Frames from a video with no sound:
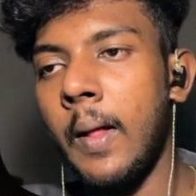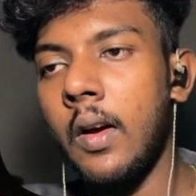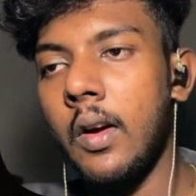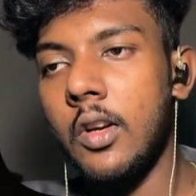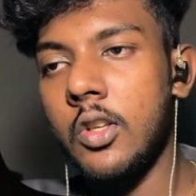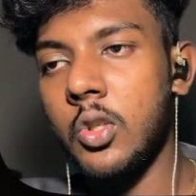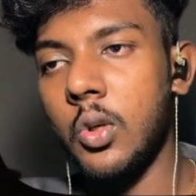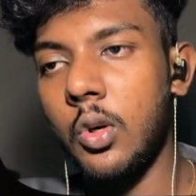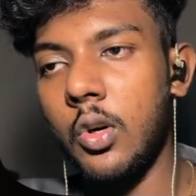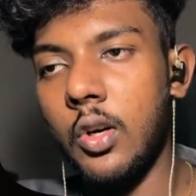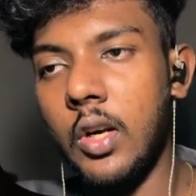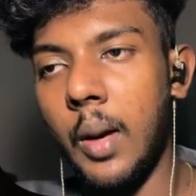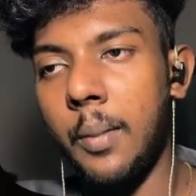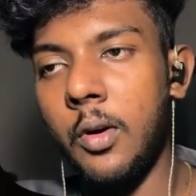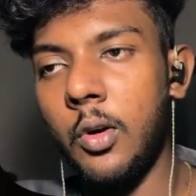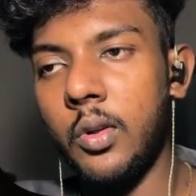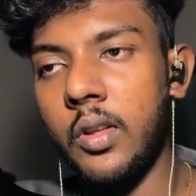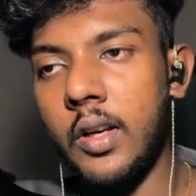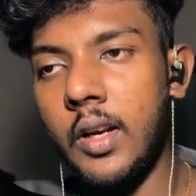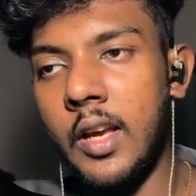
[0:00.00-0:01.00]
So coming
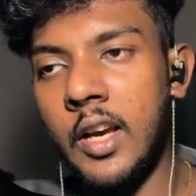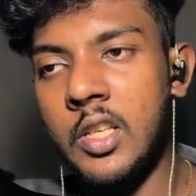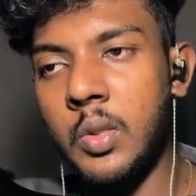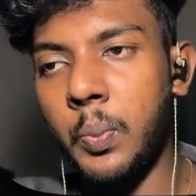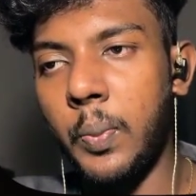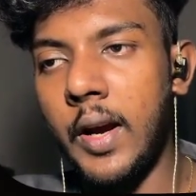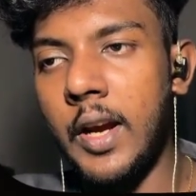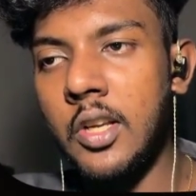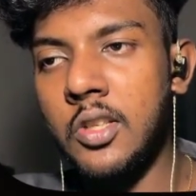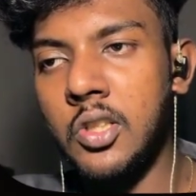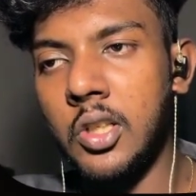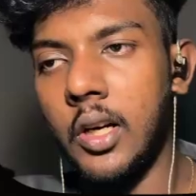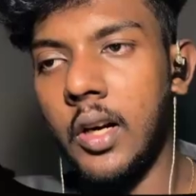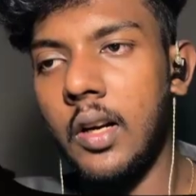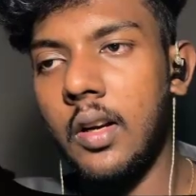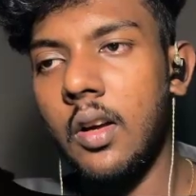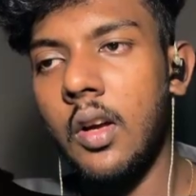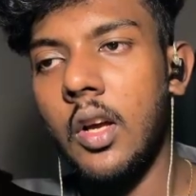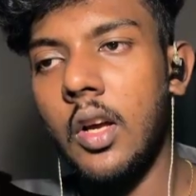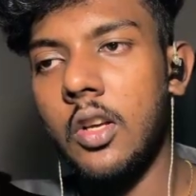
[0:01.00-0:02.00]
to the next pie
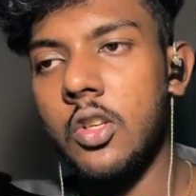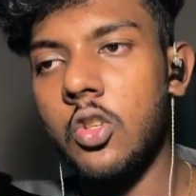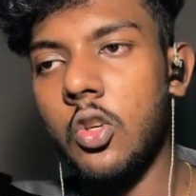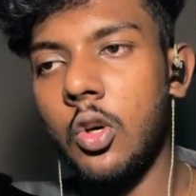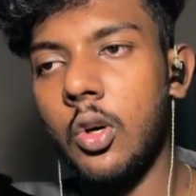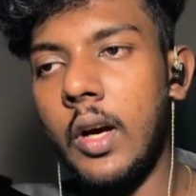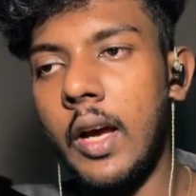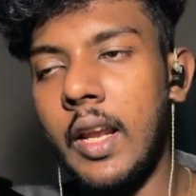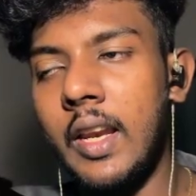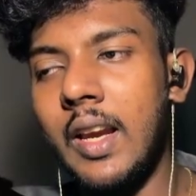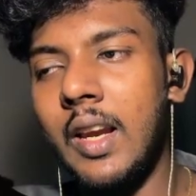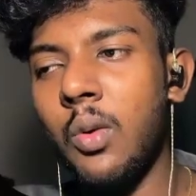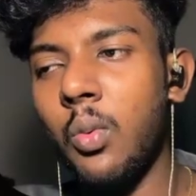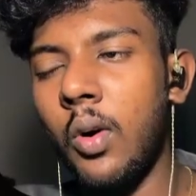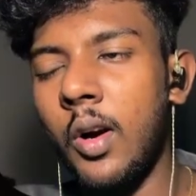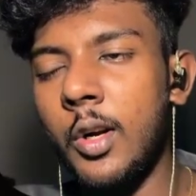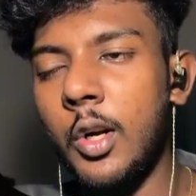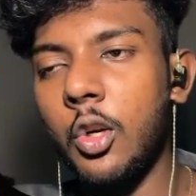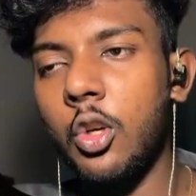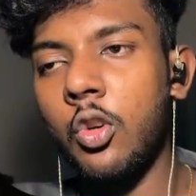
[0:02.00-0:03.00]
chart, so I really
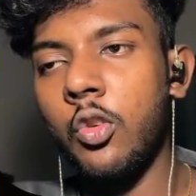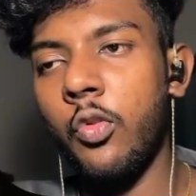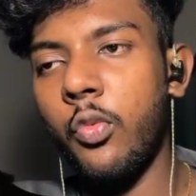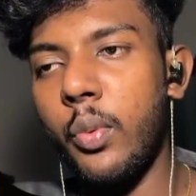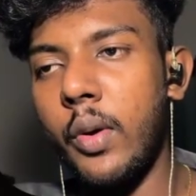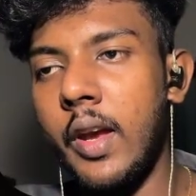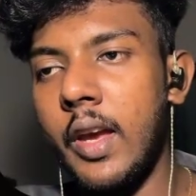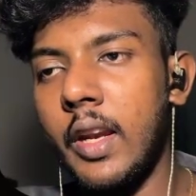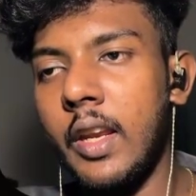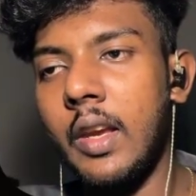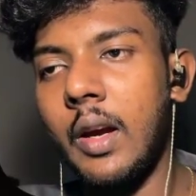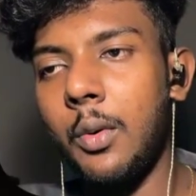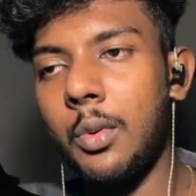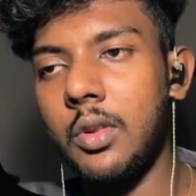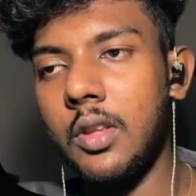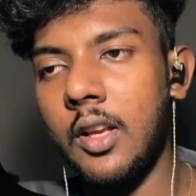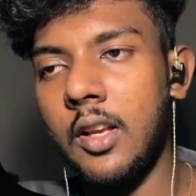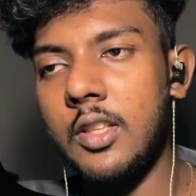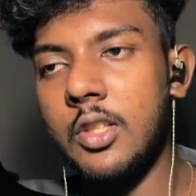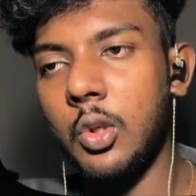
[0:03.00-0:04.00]
wanted to vary out
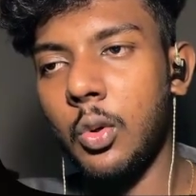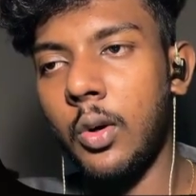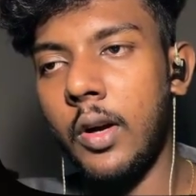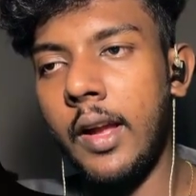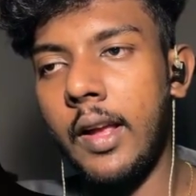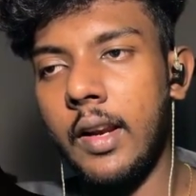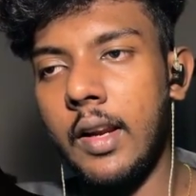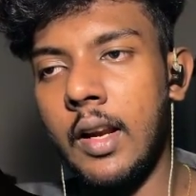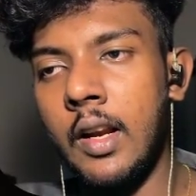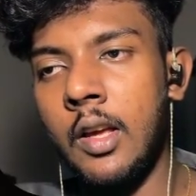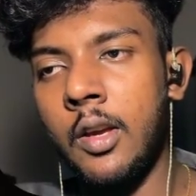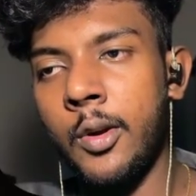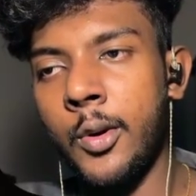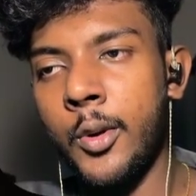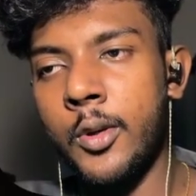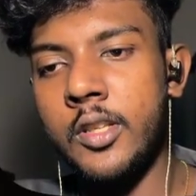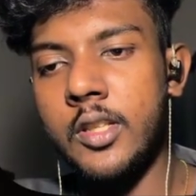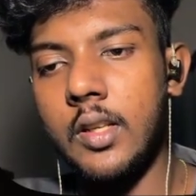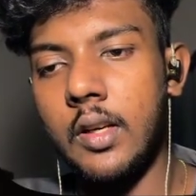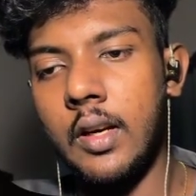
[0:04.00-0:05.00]
things, so I really
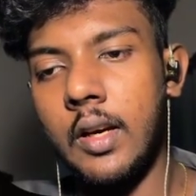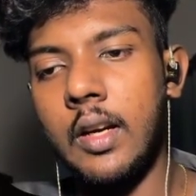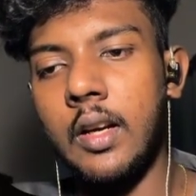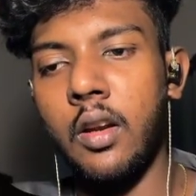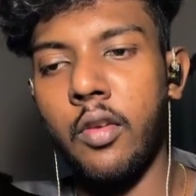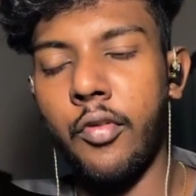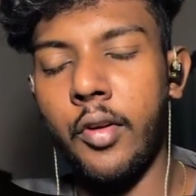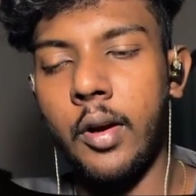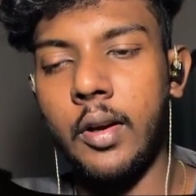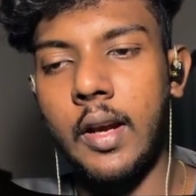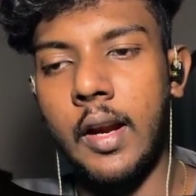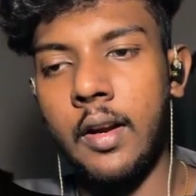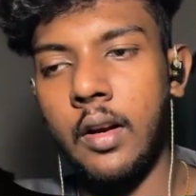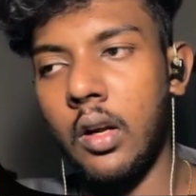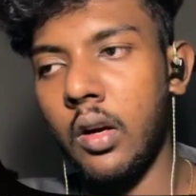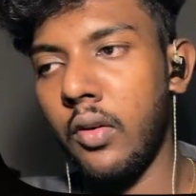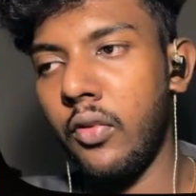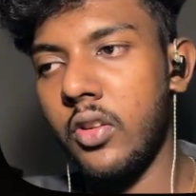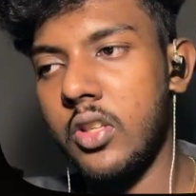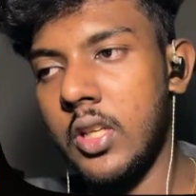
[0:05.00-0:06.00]
used a different kind
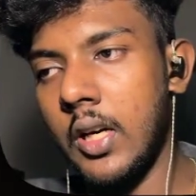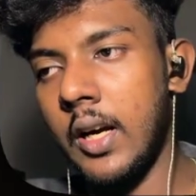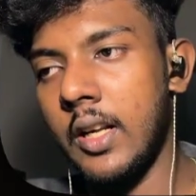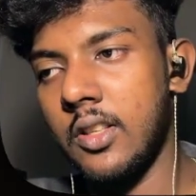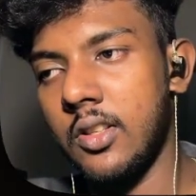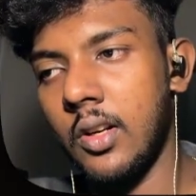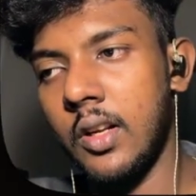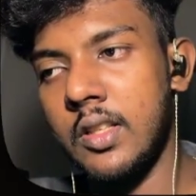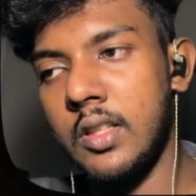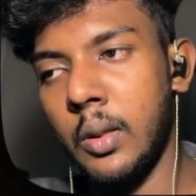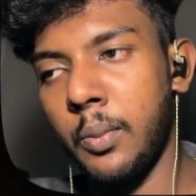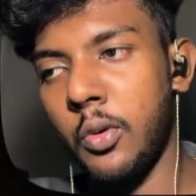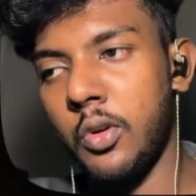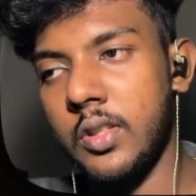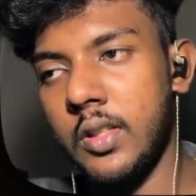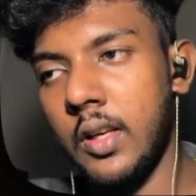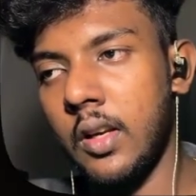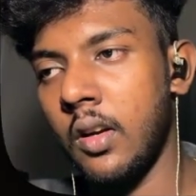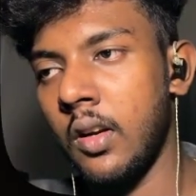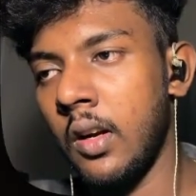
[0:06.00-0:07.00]
of charts. Let's
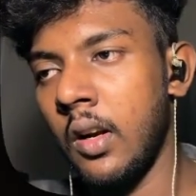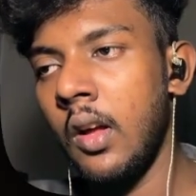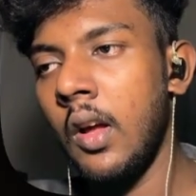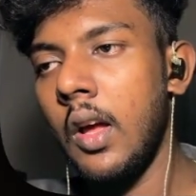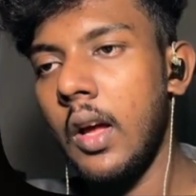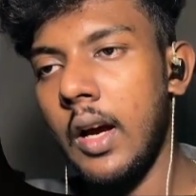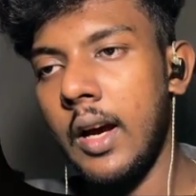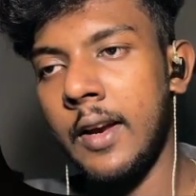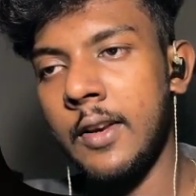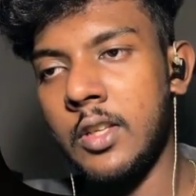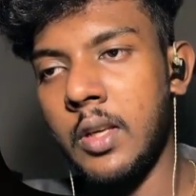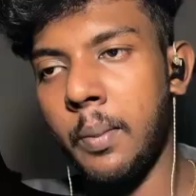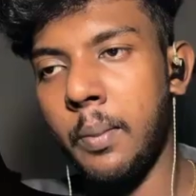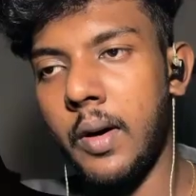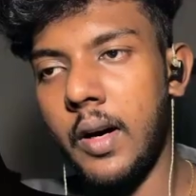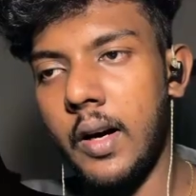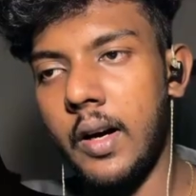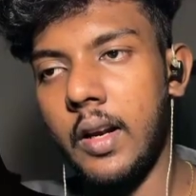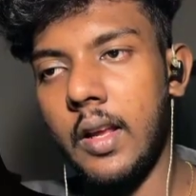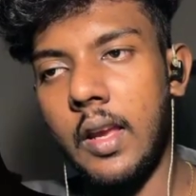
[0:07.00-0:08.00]
suppose here I use a
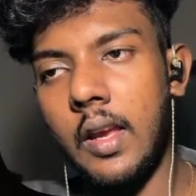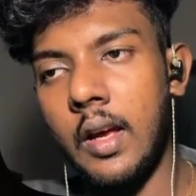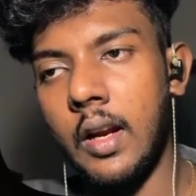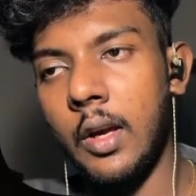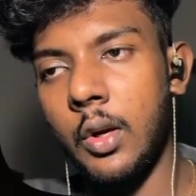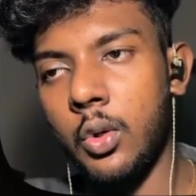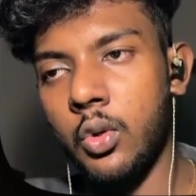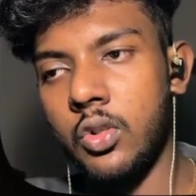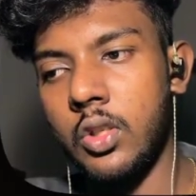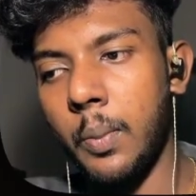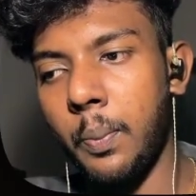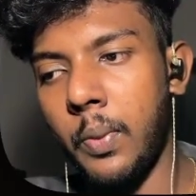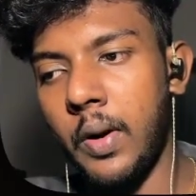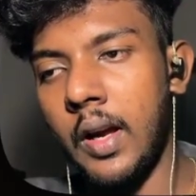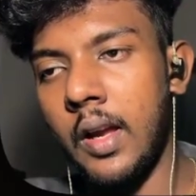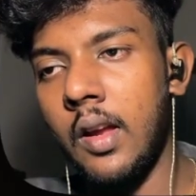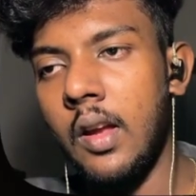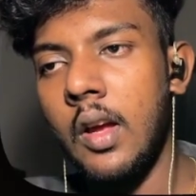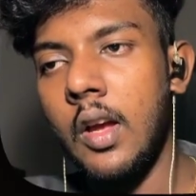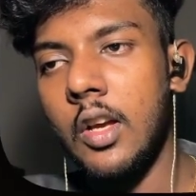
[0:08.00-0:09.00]
bar, here I use a
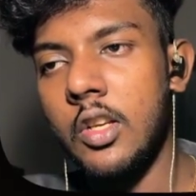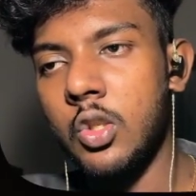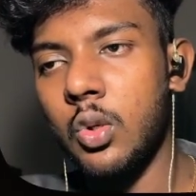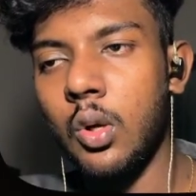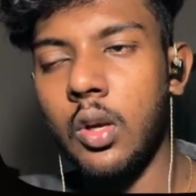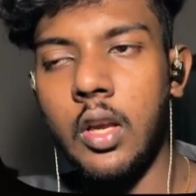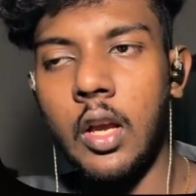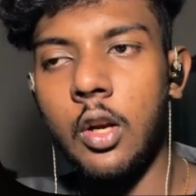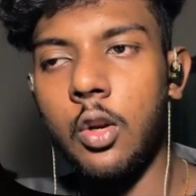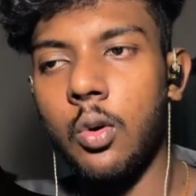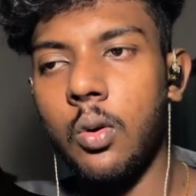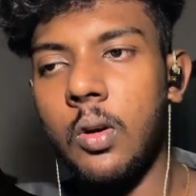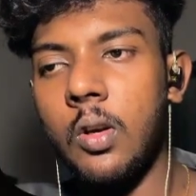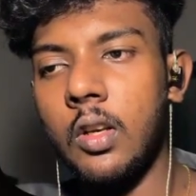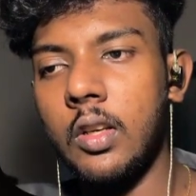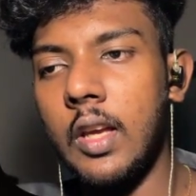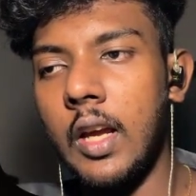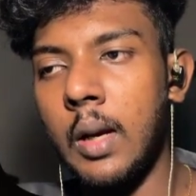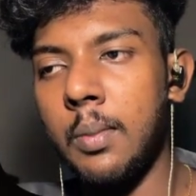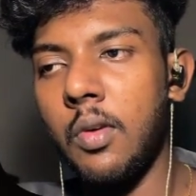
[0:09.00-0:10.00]
pie, so it can
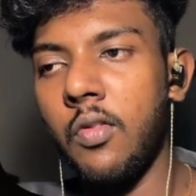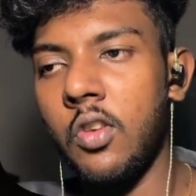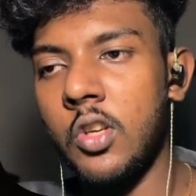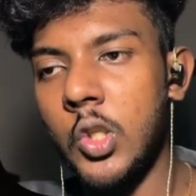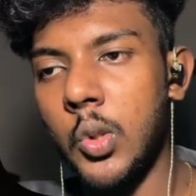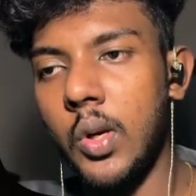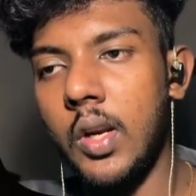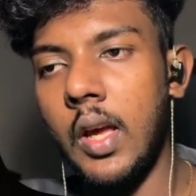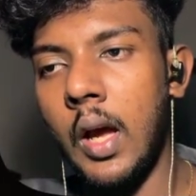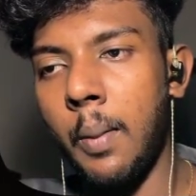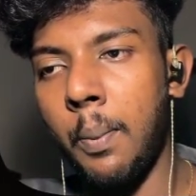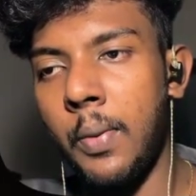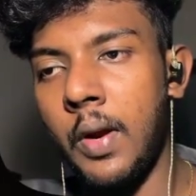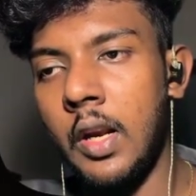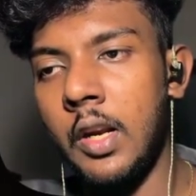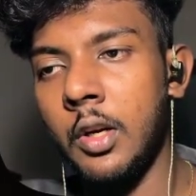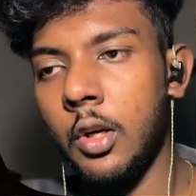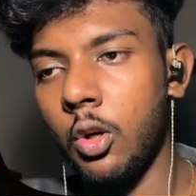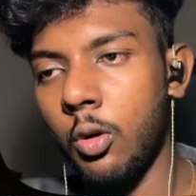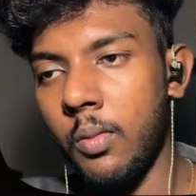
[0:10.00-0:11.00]
it can be visually
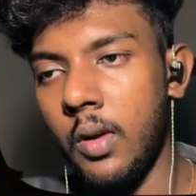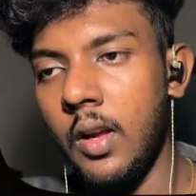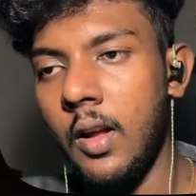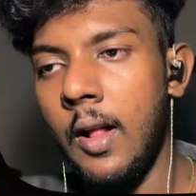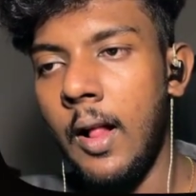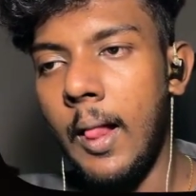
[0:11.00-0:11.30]
appealing to me.